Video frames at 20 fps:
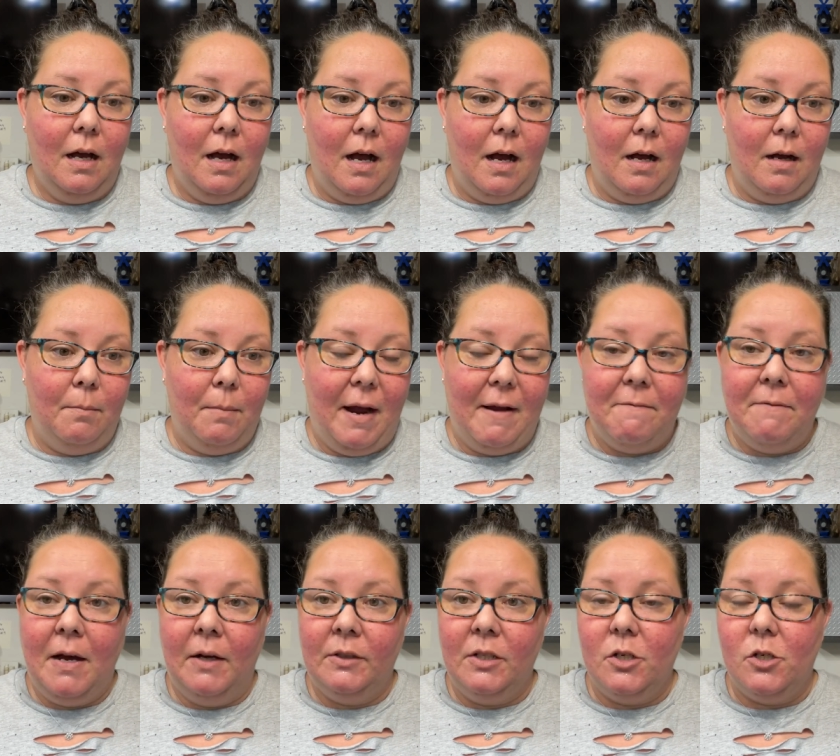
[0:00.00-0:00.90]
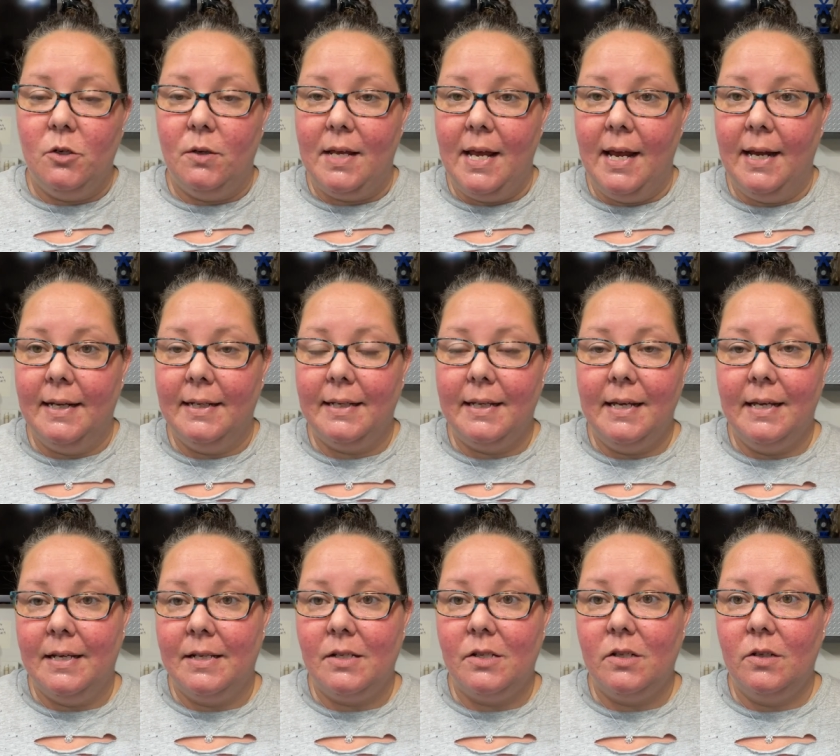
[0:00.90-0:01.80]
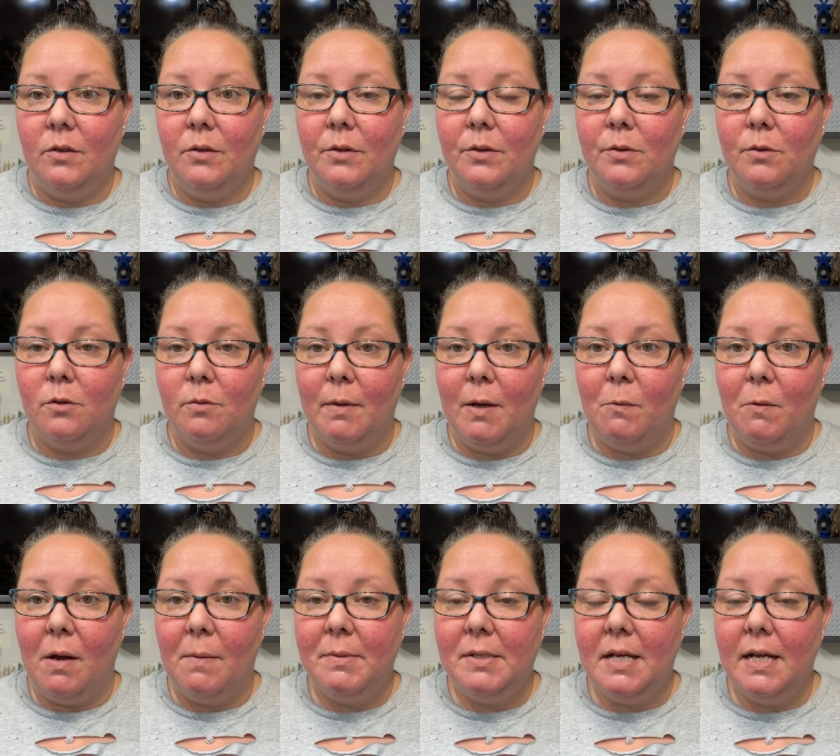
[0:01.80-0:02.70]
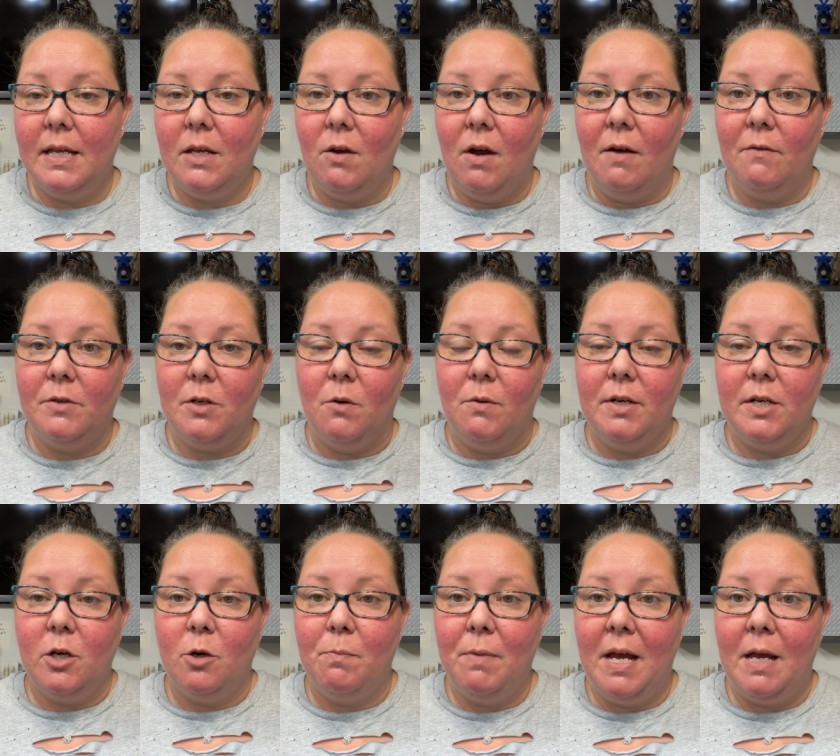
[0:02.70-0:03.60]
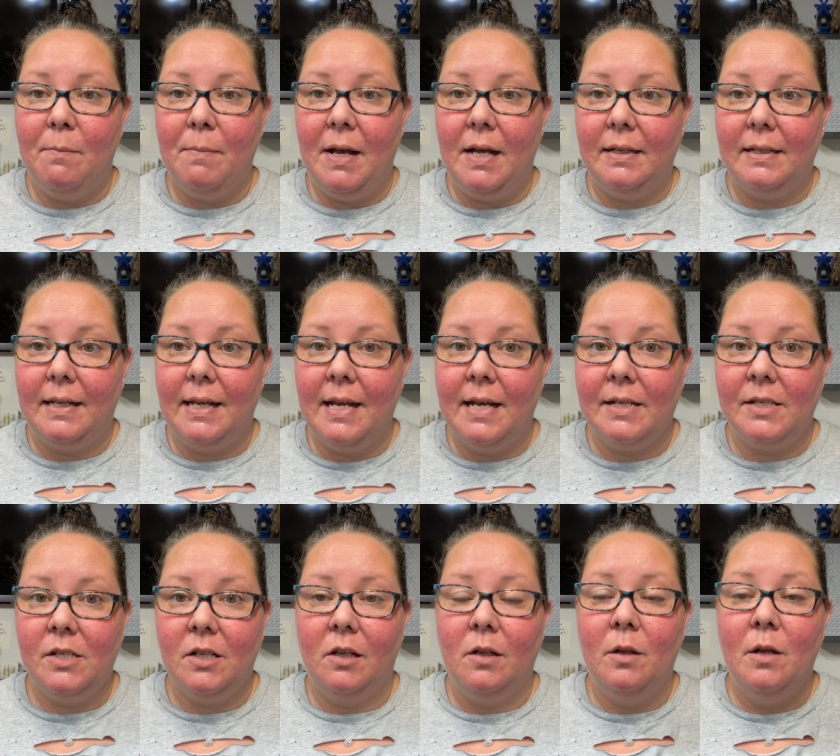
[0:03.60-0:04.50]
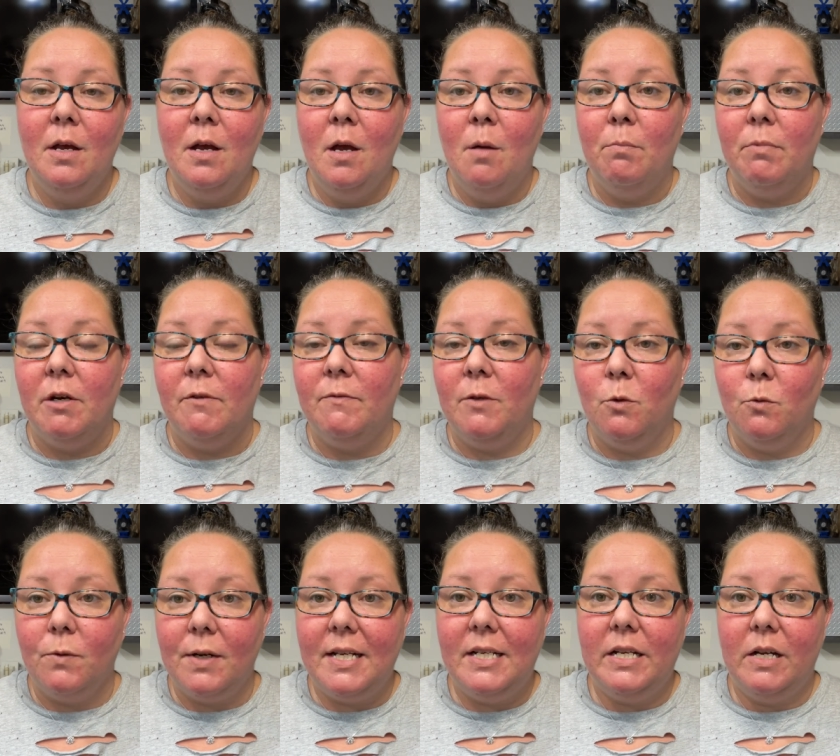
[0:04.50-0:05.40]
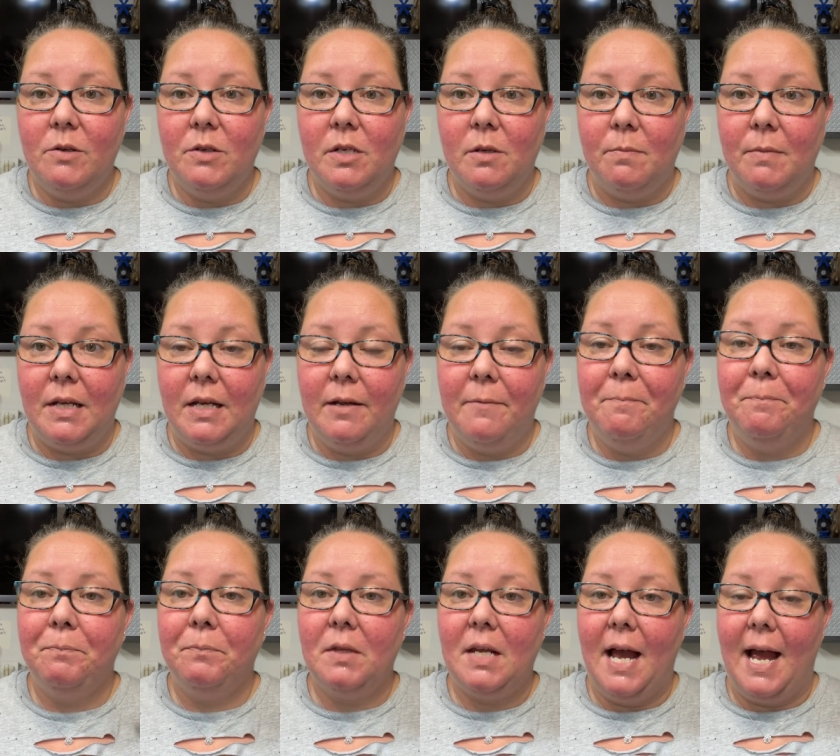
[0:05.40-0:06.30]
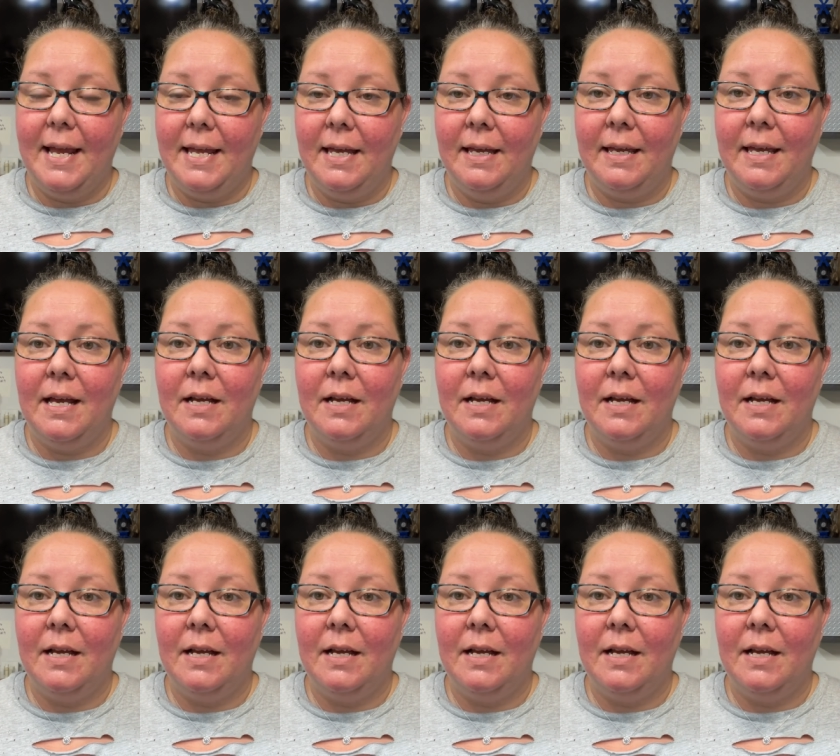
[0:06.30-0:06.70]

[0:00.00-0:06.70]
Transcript: um, I found that you can't cancel through my website. You have to go into your PayPal to cancel. But if you reach out to me, I can